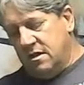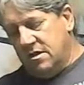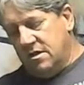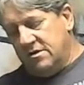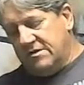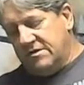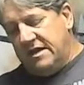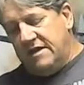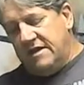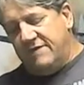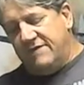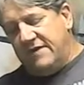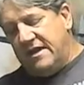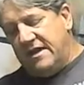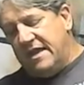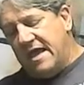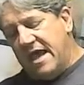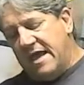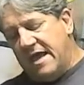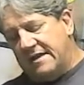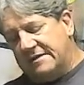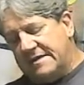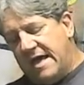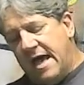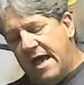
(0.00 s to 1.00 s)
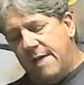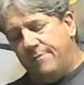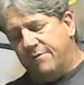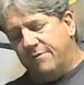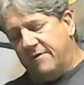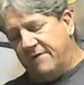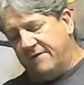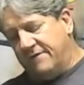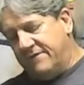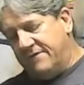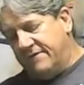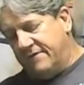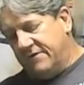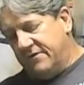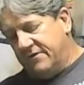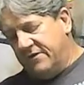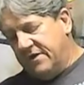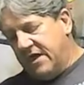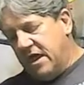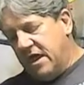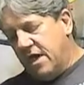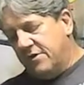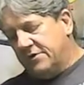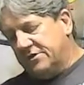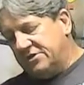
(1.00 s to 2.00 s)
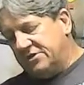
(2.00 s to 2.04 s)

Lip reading: TV on top of the other